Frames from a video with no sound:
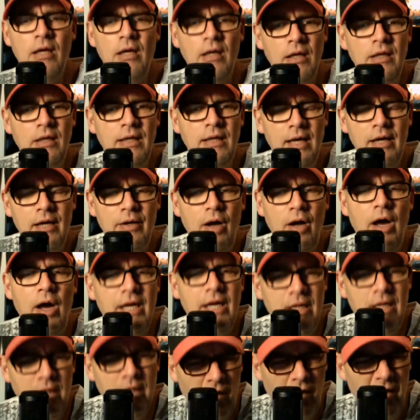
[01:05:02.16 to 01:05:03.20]
yeah, I
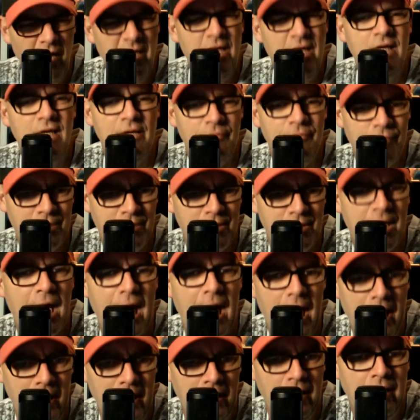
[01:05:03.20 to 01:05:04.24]
can I could give you
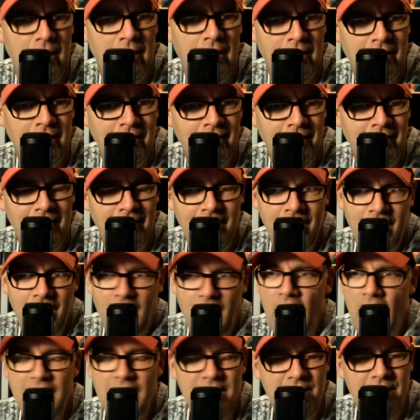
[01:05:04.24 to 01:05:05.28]
that. Yeah.
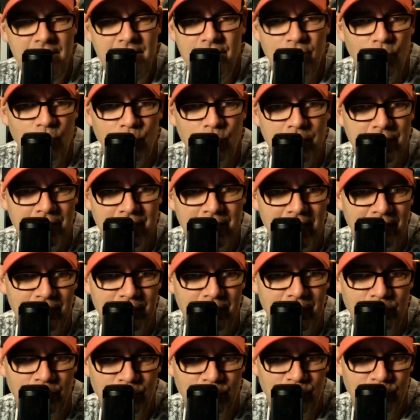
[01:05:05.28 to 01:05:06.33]
I didn't know we didn't have
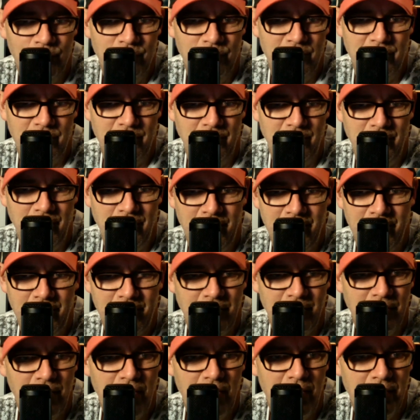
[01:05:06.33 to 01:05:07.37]
a rule uh, like a
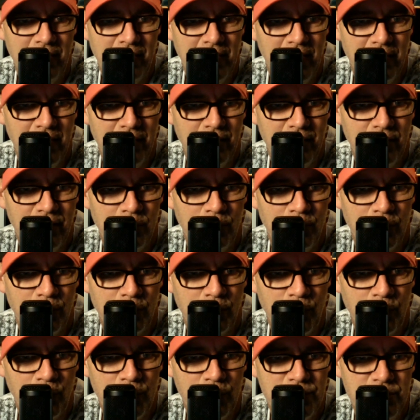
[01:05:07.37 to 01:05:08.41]
law in Canada about
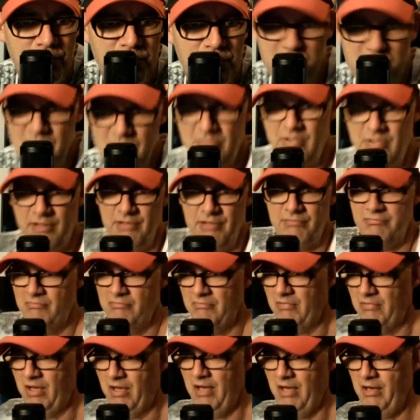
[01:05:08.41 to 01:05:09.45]
abortions, but if, mm.
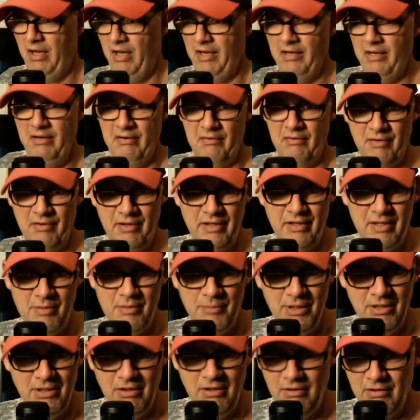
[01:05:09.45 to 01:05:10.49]
I, I didn't like. I
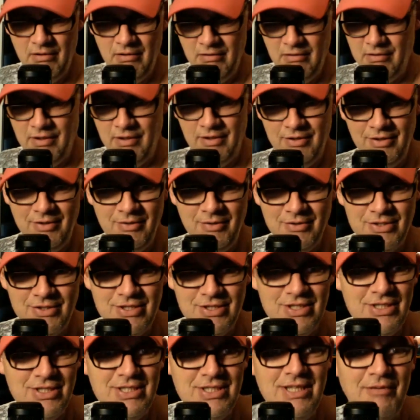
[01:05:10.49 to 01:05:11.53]
mean, it was
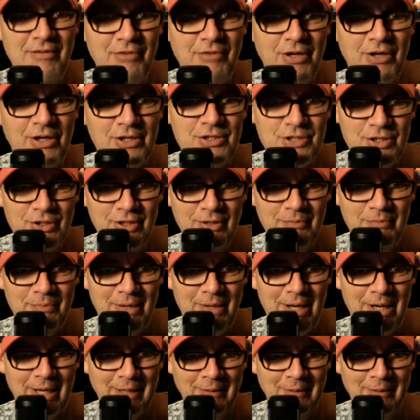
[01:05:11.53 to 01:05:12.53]
just never a concern of mine.